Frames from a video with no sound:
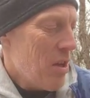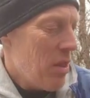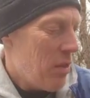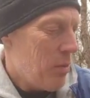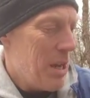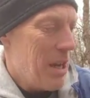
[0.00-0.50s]

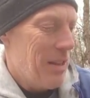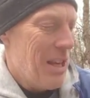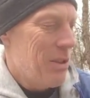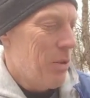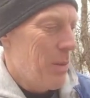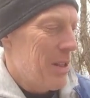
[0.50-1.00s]
3, and
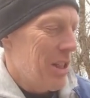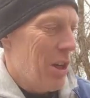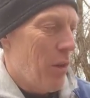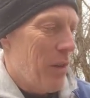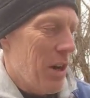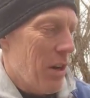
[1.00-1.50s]
that's what we said
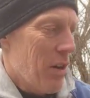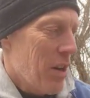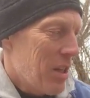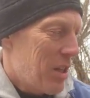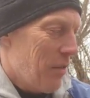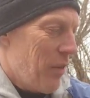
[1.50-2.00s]
over here.
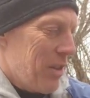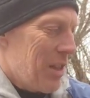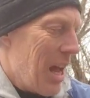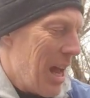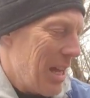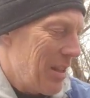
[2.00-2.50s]
Different
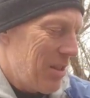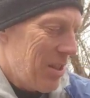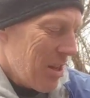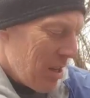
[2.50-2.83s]
signs